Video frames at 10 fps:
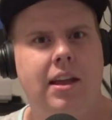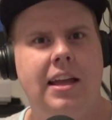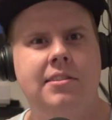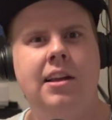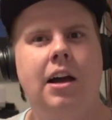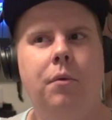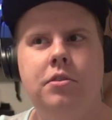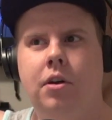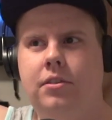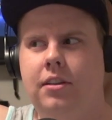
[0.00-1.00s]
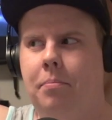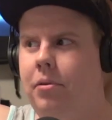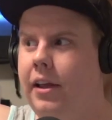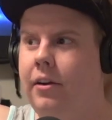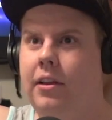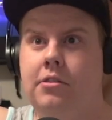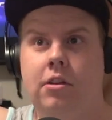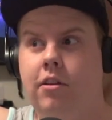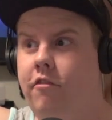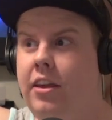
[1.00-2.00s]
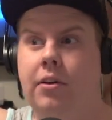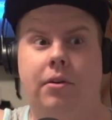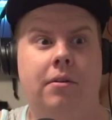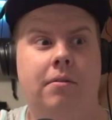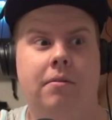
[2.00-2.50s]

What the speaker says: it's not a result of the player that's on the field.